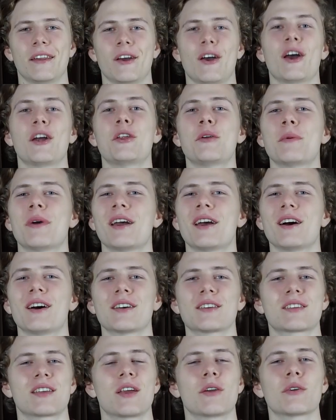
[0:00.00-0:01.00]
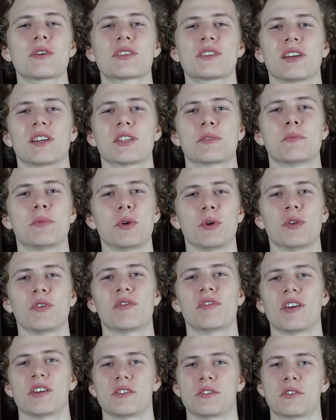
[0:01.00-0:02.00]
Now, how you may ask, how do I start this building
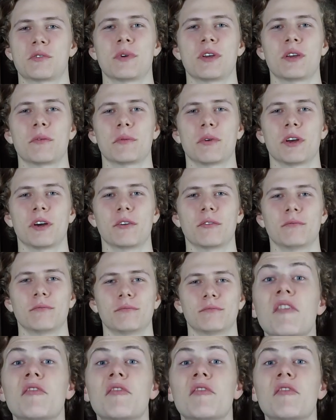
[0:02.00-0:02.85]
phase you speak about?